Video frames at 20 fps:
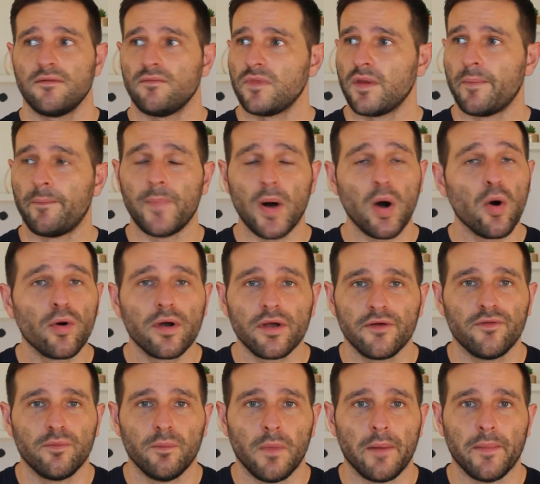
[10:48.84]
The bulk
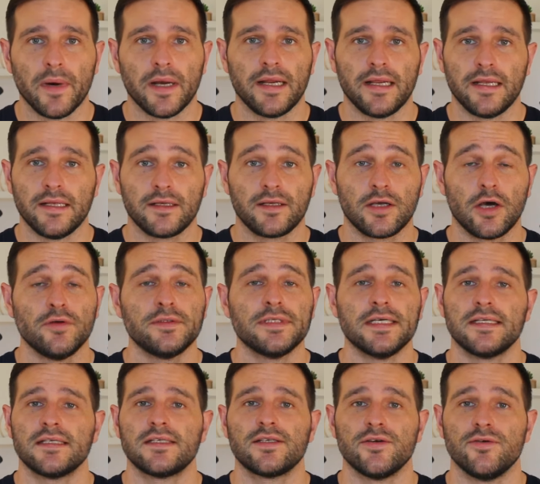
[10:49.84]
of my money goes
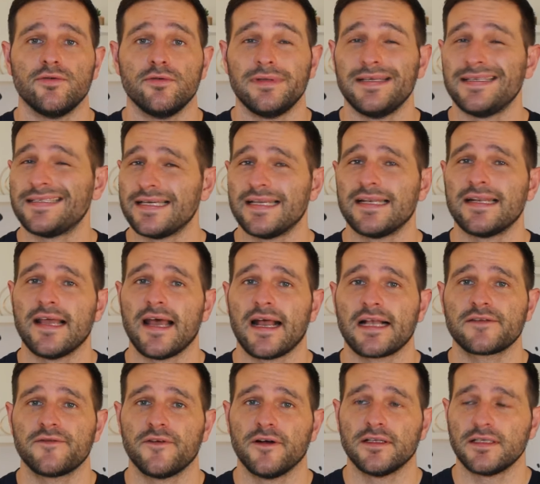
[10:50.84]
into these
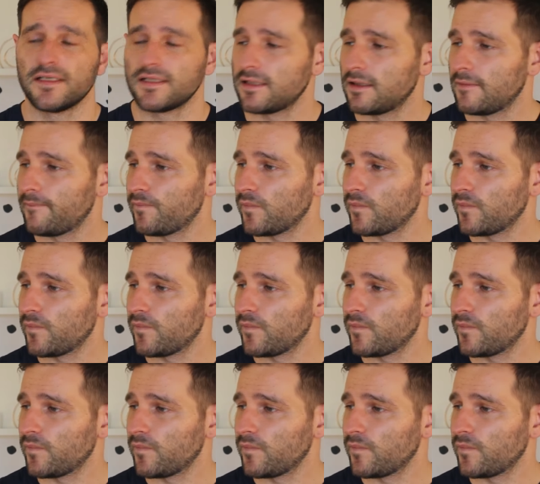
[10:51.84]
index funds.